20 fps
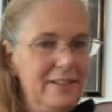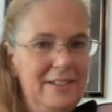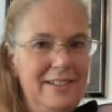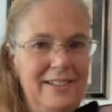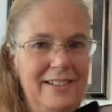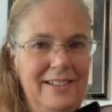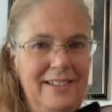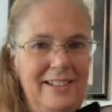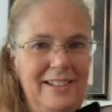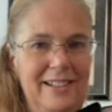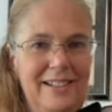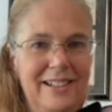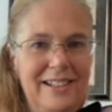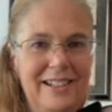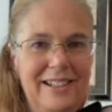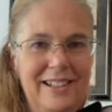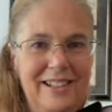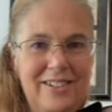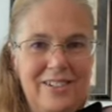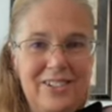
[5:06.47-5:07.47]

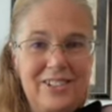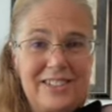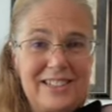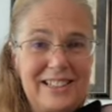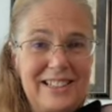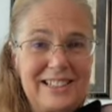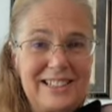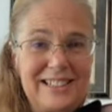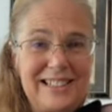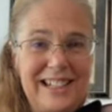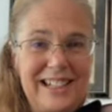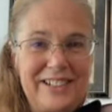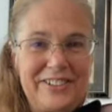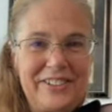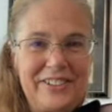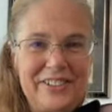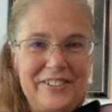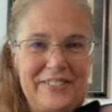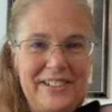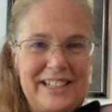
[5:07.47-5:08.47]
you notice I didn't get
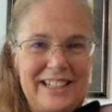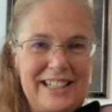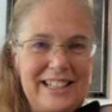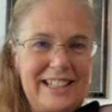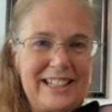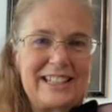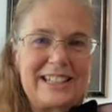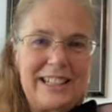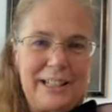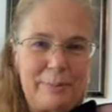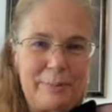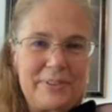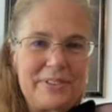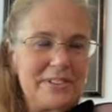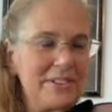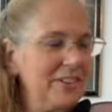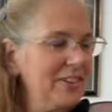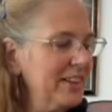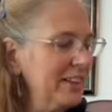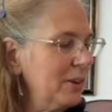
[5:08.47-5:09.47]
all the way to the tip.
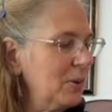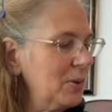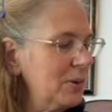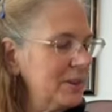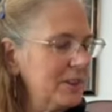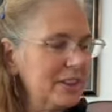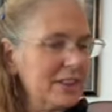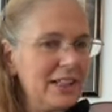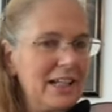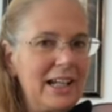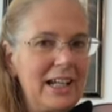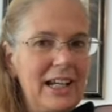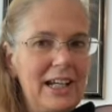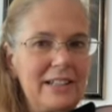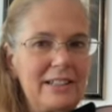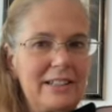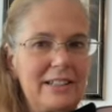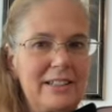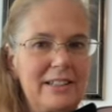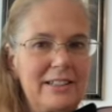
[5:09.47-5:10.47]
So in order to get
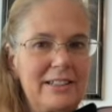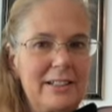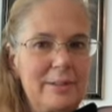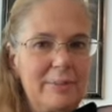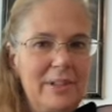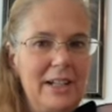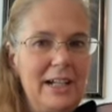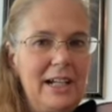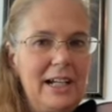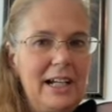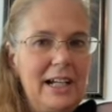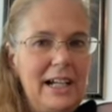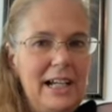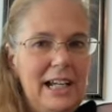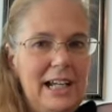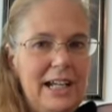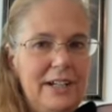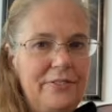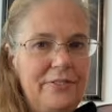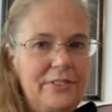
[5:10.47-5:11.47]
to the tip, I
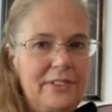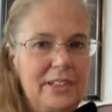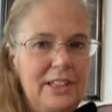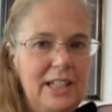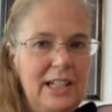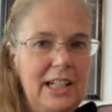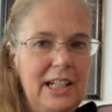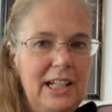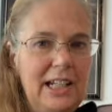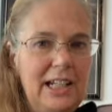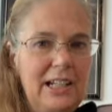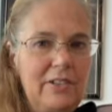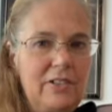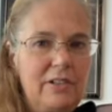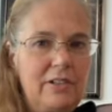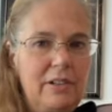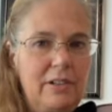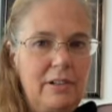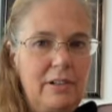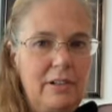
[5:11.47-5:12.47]
have to
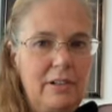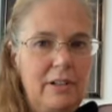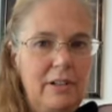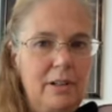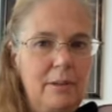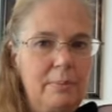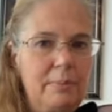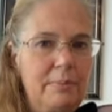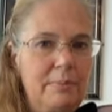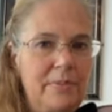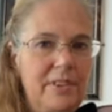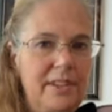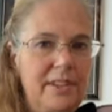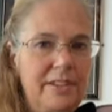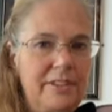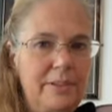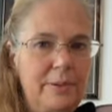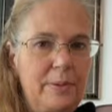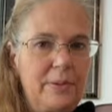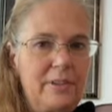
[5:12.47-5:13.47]
engage
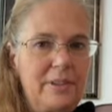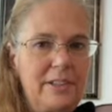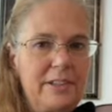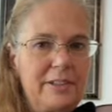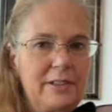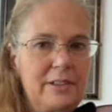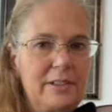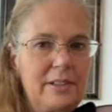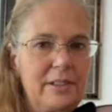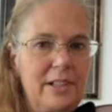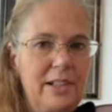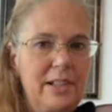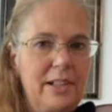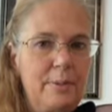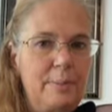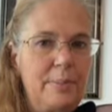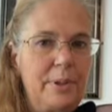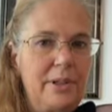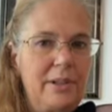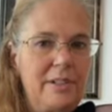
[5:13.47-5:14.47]
this
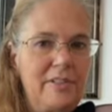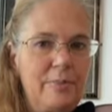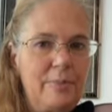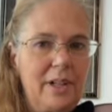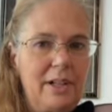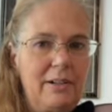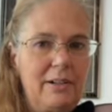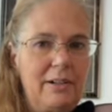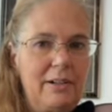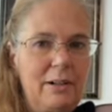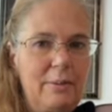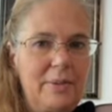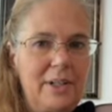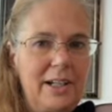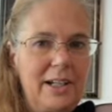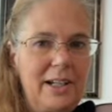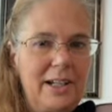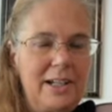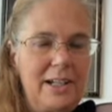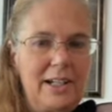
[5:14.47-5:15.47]
part of my arm
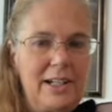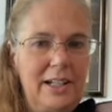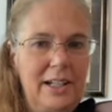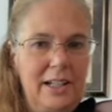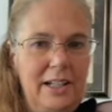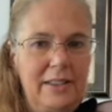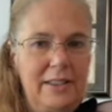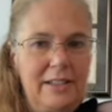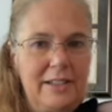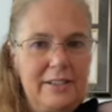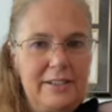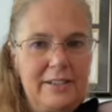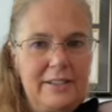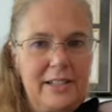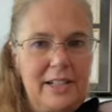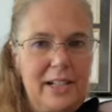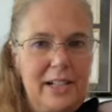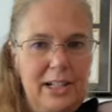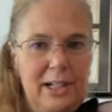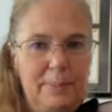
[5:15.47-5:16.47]
again, this
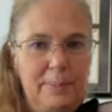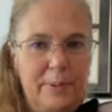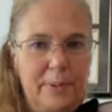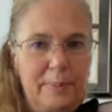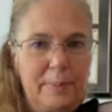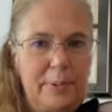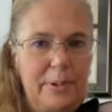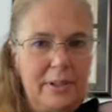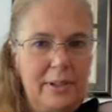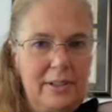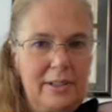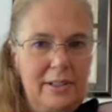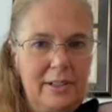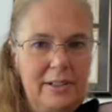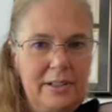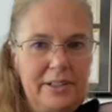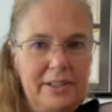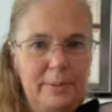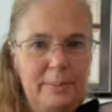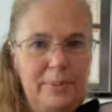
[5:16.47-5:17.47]
upper part a
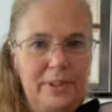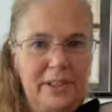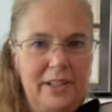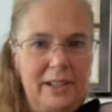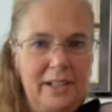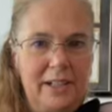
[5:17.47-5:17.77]
little bit,